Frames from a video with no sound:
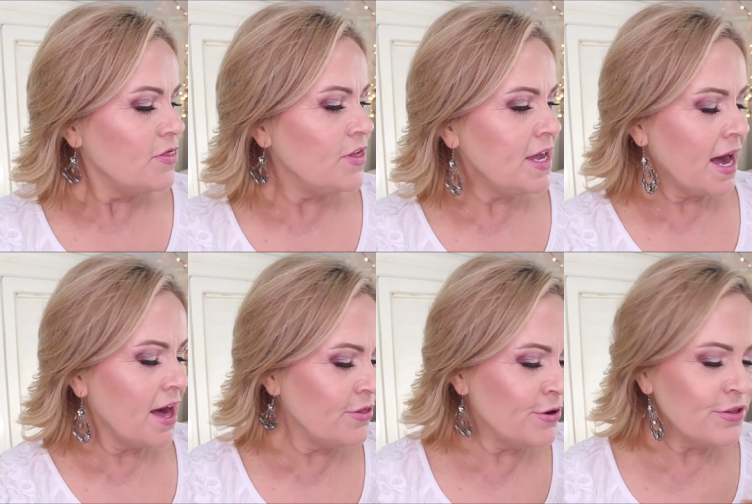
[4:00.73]
The
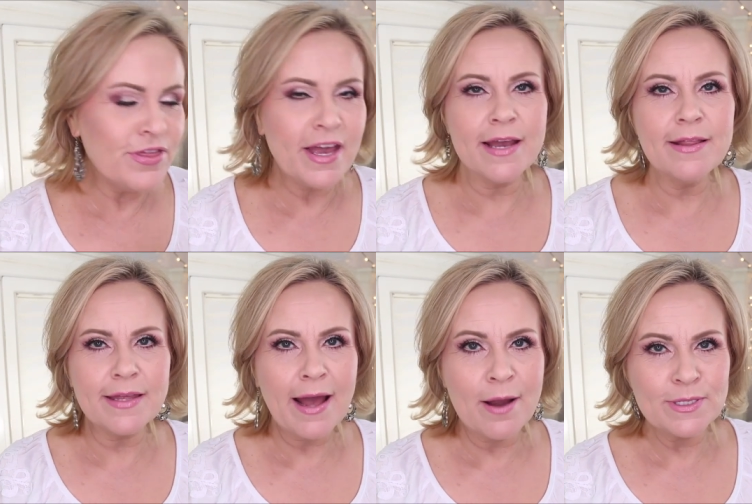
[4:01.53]
other thing
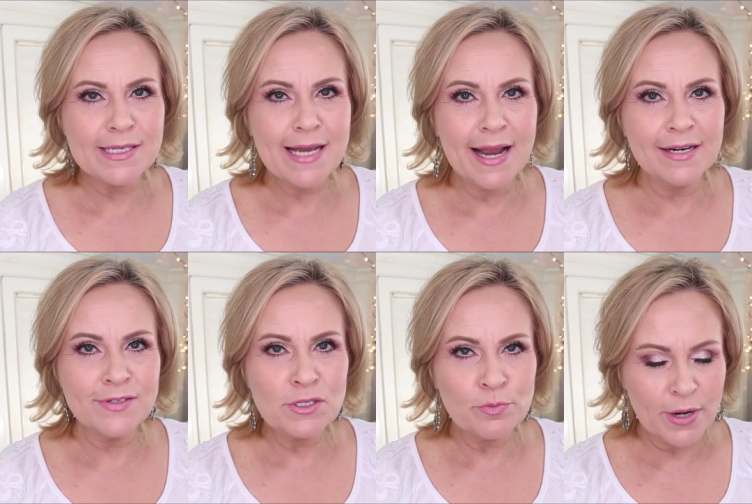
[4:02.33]
that I was kind of
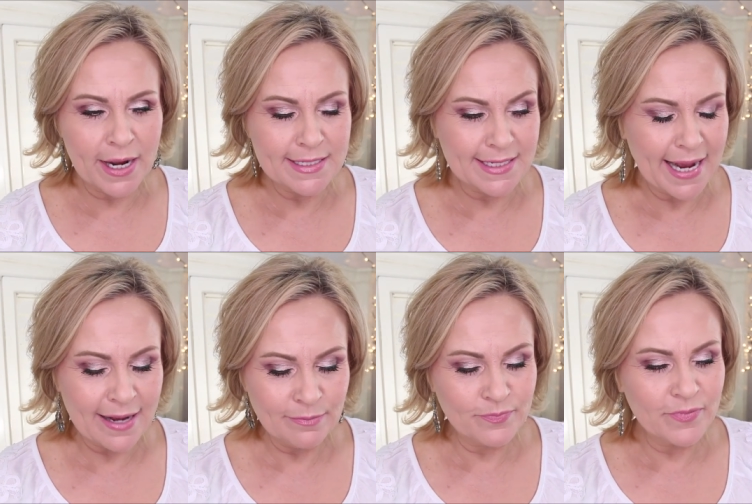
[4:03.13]
surprised
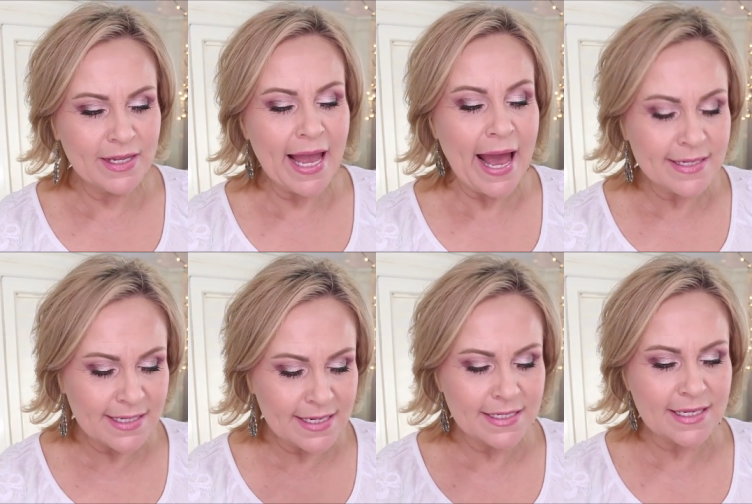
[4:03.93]
at
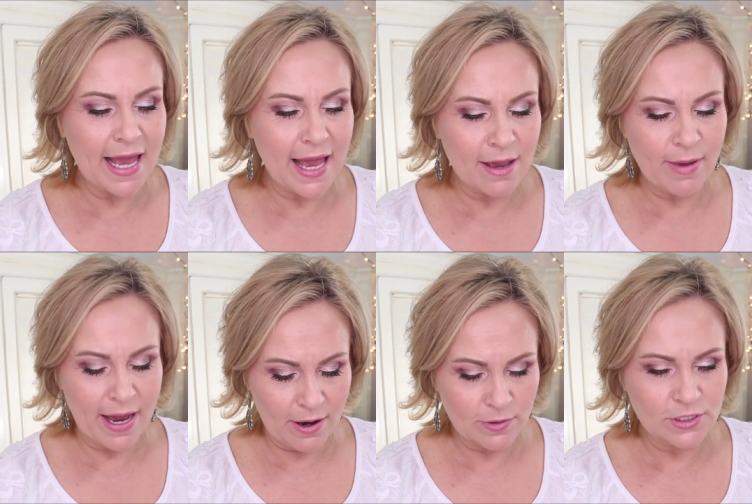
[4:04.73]
Essence came
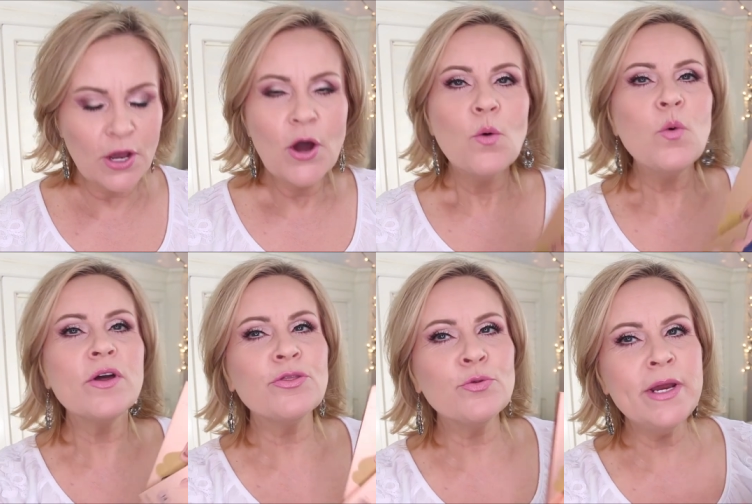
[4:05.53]
out
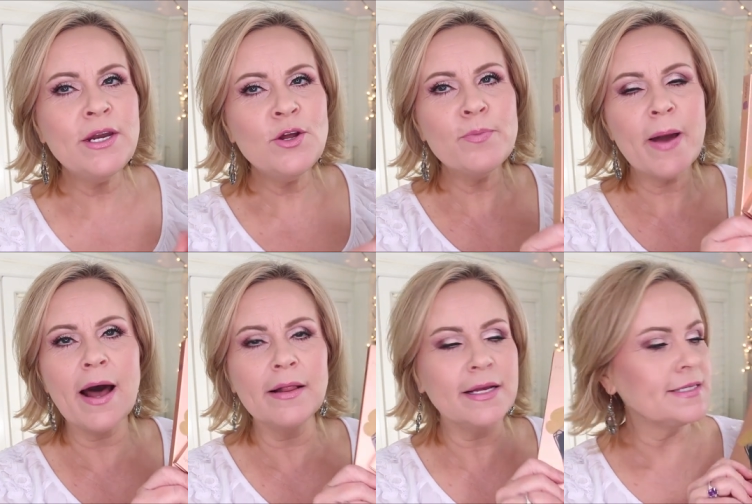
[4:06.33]
with three new
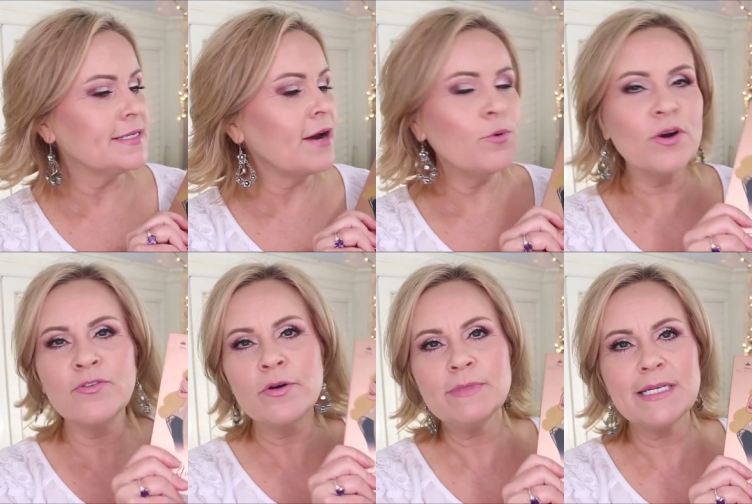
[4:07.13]
palettes that were
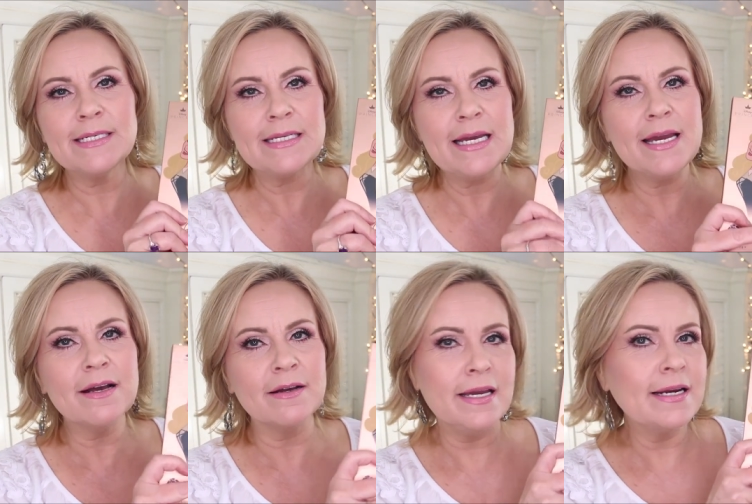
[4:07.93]
from Disney
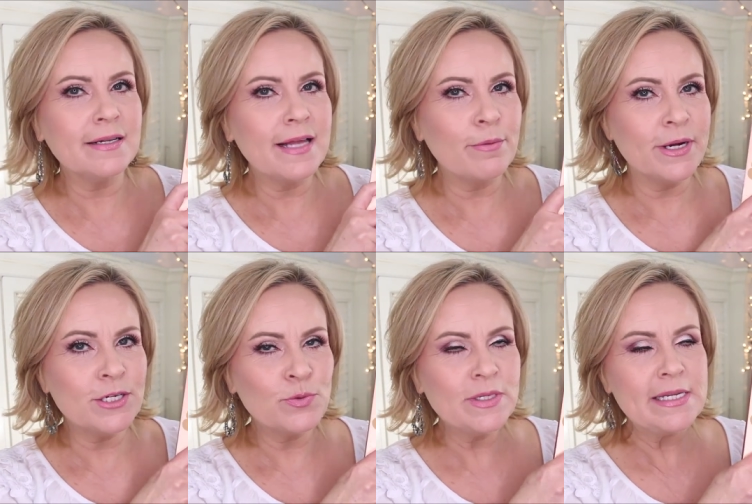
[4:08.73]
uh, in
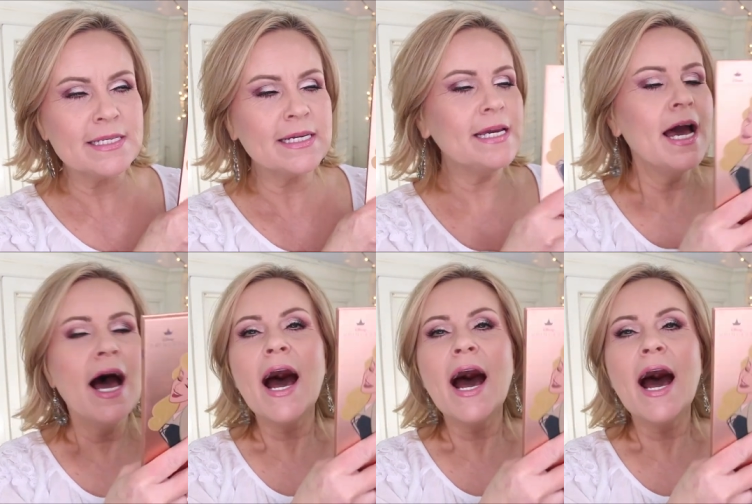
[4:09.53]
collaboration with Disney.